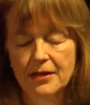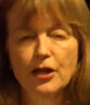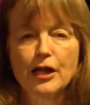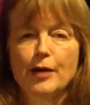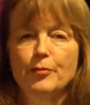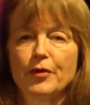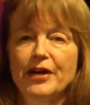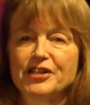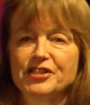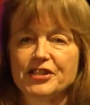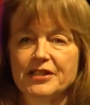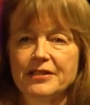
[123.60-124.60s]

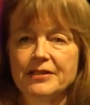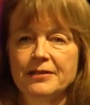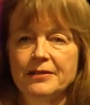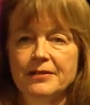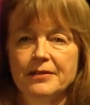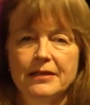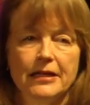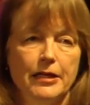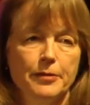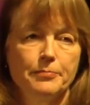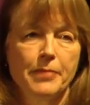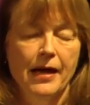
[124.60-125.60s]
collaboration,
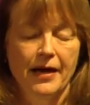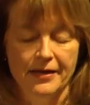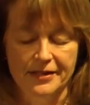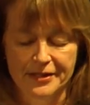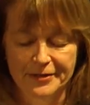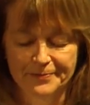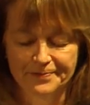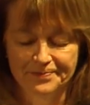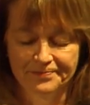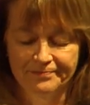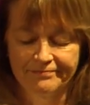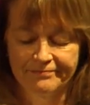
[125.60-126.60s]
impact.
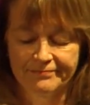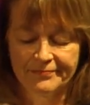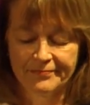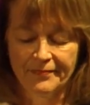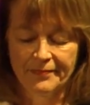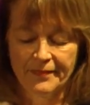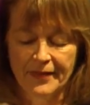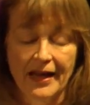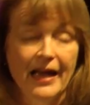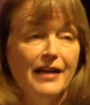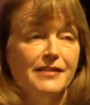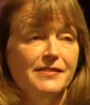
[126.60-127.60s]

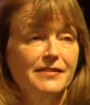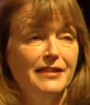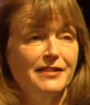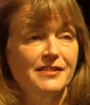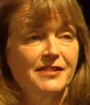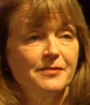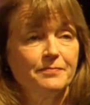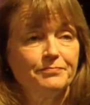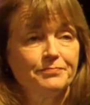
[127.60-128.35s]
Excellence.